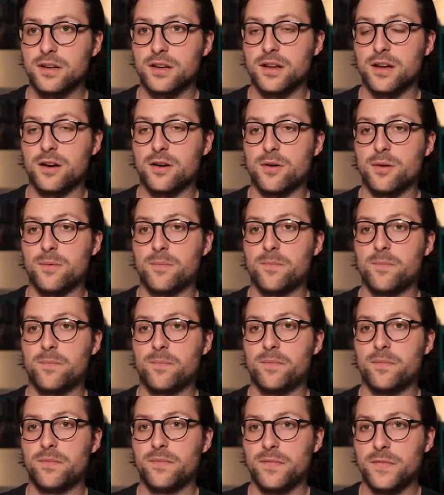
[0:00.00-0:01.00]
Now,
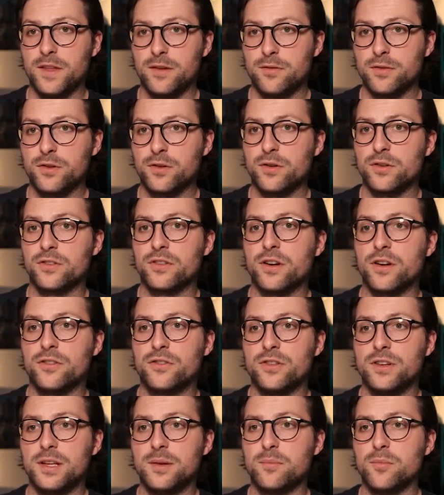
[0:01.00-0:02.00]
if it turns
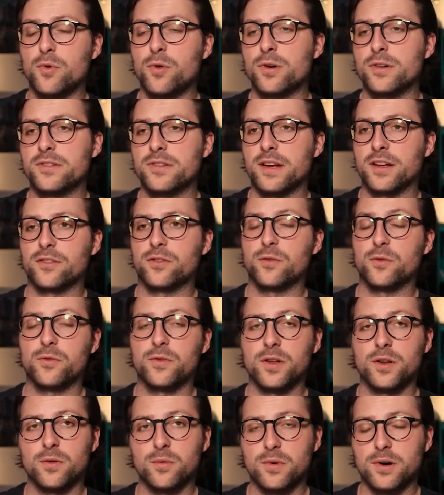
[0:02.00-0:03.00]
out you need more text to
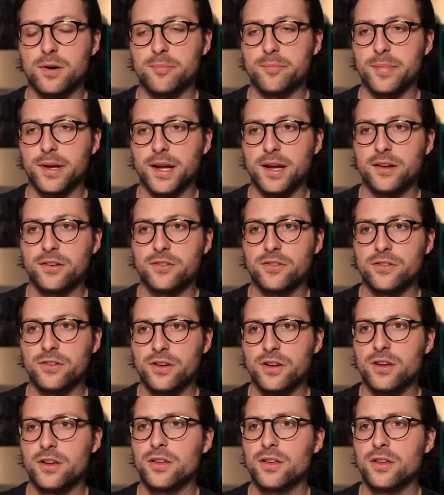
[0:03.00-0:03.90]
fit on one page,